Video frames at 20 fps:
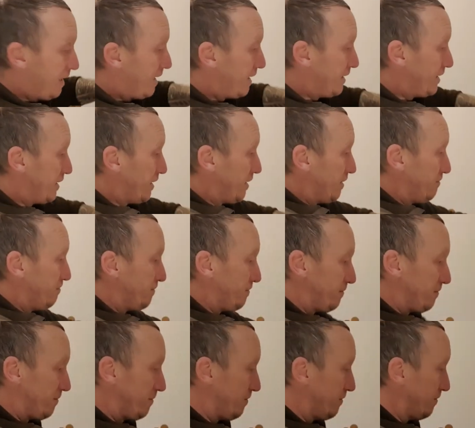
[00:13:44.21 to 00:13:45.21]

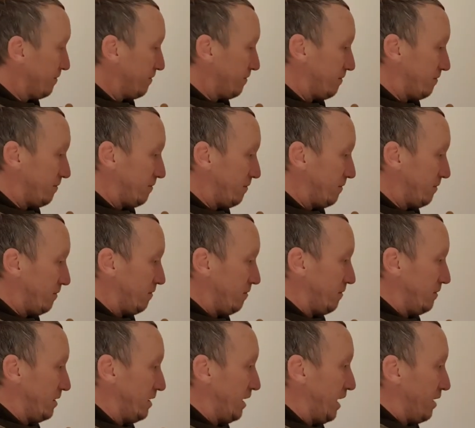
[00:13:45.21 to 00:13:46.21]
And
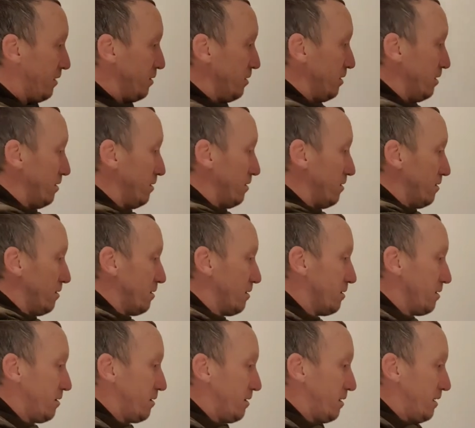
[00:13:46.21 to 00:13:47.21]
you know,
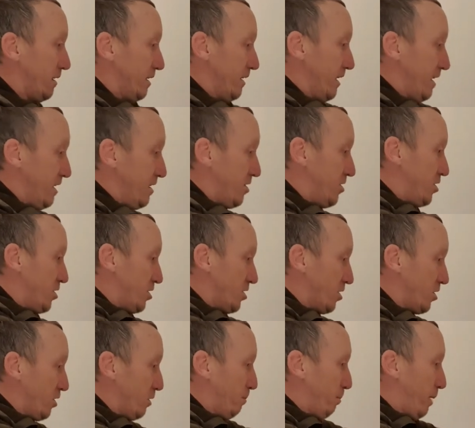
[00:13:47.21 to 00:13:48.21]
it's
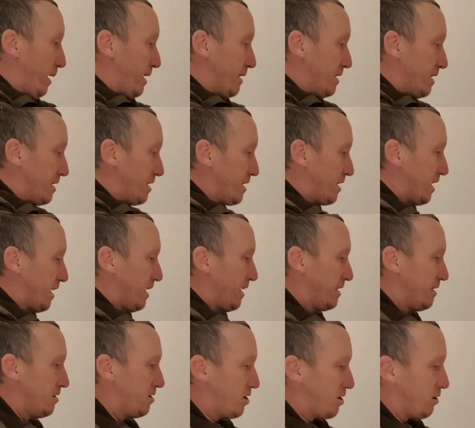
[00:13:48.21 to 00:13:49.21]
just a good practice to get
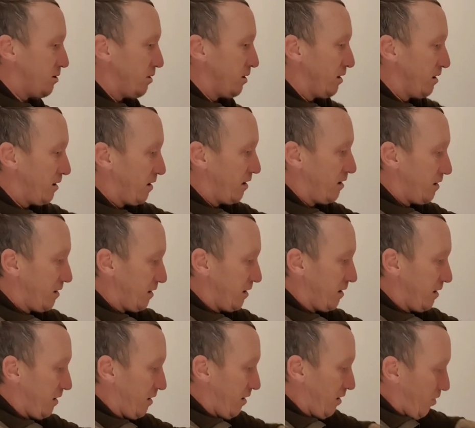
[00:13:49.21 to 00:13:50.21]
into. I
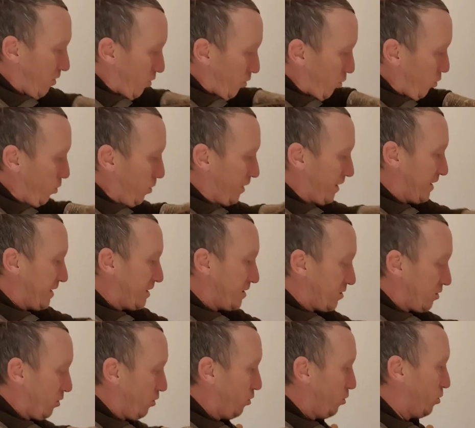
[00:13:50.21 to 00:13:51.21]

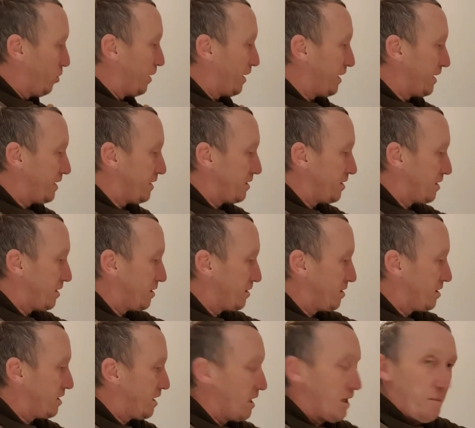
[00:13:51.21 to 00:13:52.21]
always
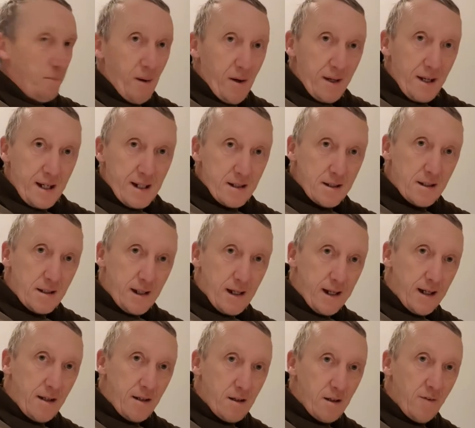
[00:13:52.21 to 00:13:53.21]
stick by that
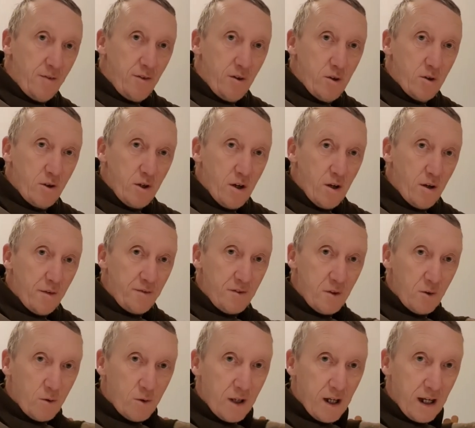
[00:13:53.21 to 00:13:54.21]
saying that if you look
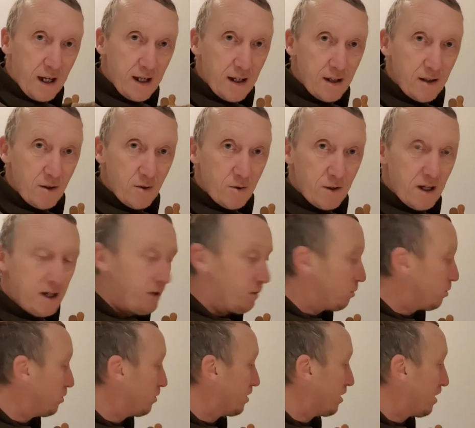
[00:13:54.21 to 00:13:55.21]
after your kit
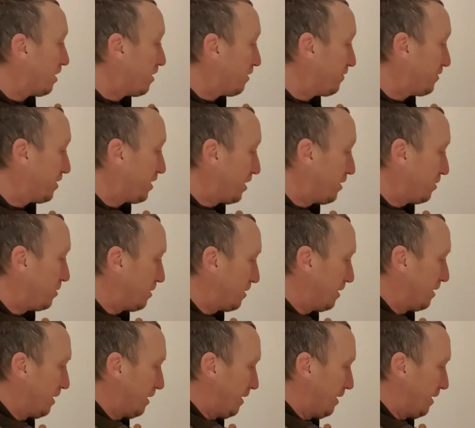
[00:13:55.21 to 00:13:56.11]
will look after you.